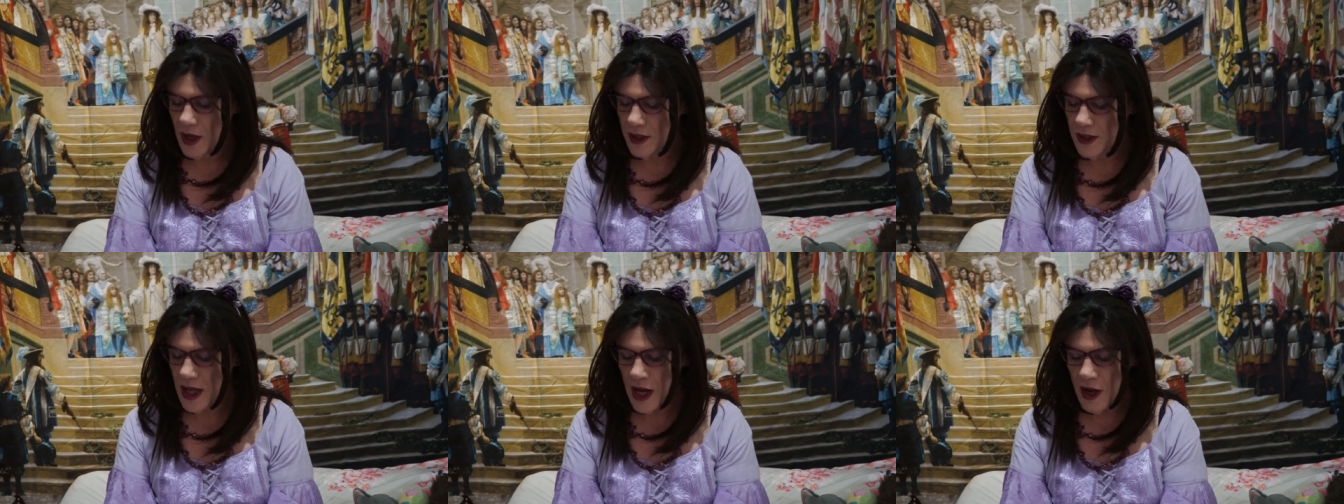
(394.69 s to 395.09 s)

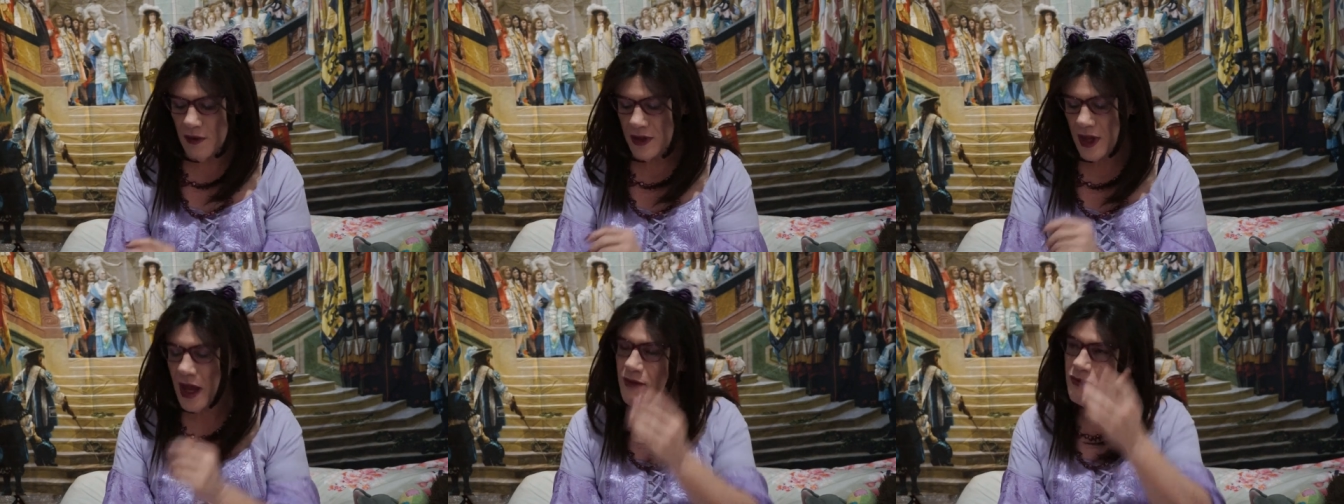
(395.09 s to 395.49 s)
Now
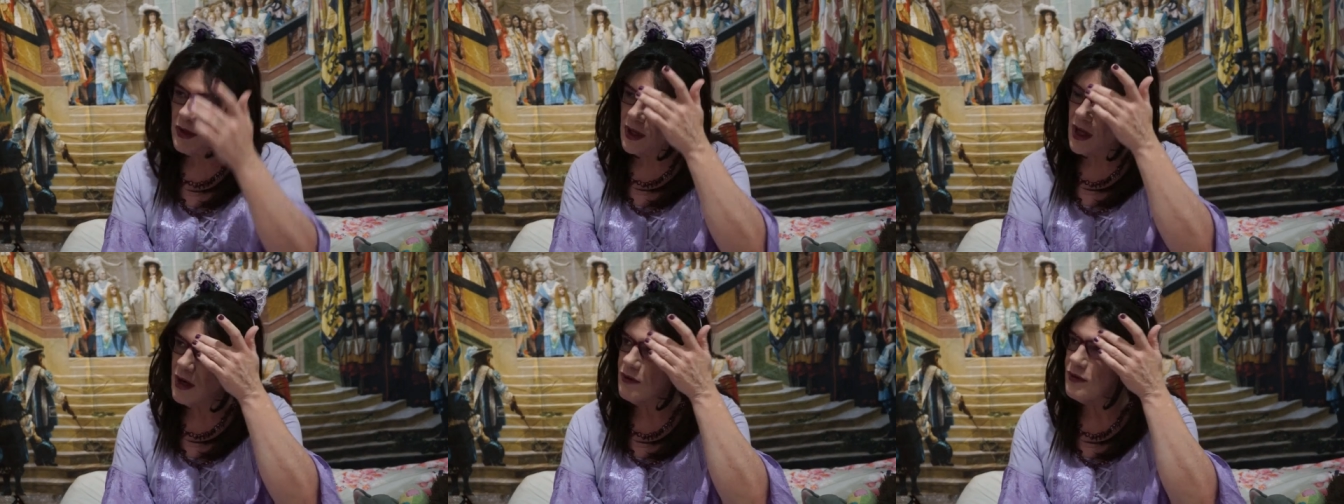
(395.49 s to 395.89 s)
they have
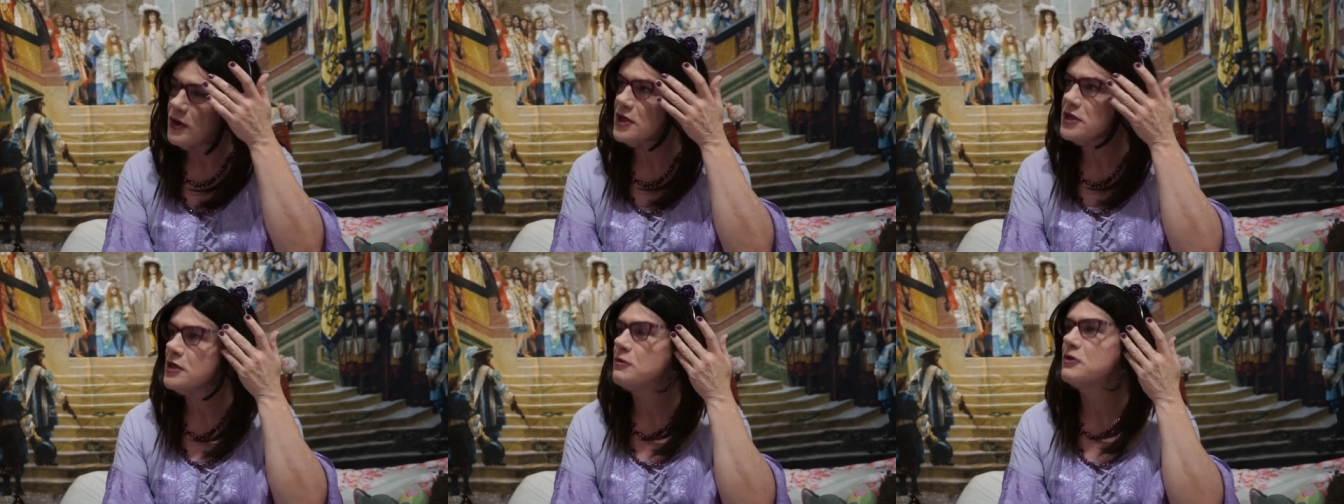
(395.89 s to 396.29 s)

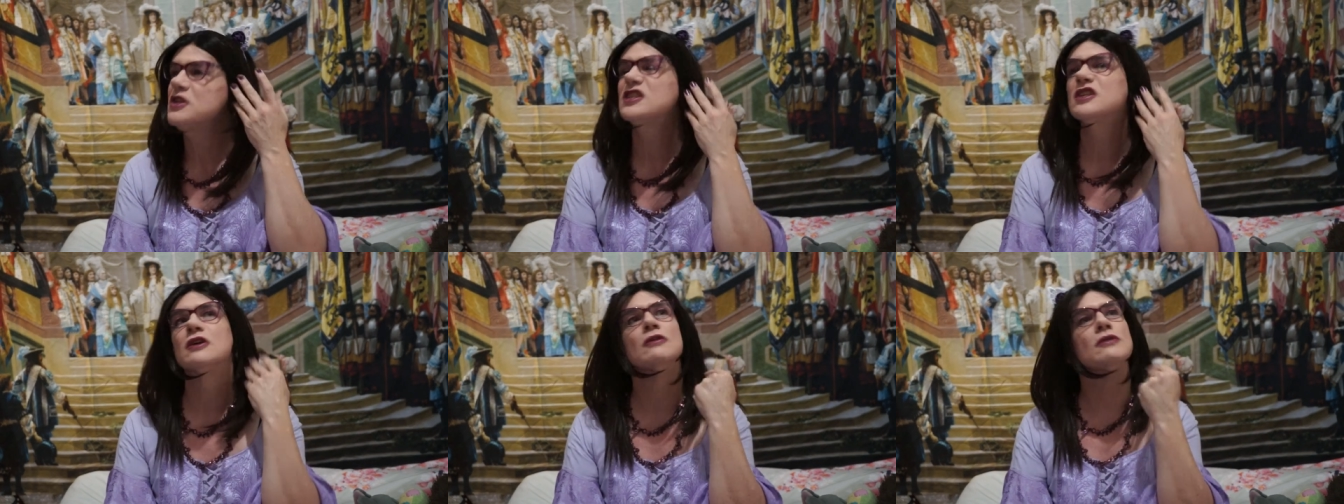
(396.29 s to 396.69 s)
clarified some of the
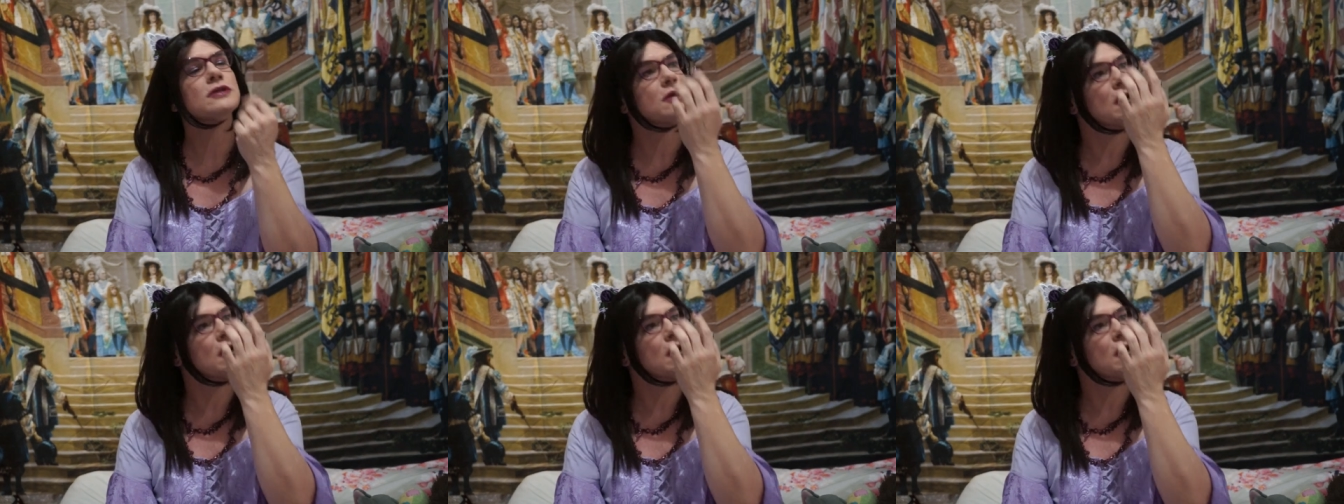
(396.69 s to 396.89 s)
skills.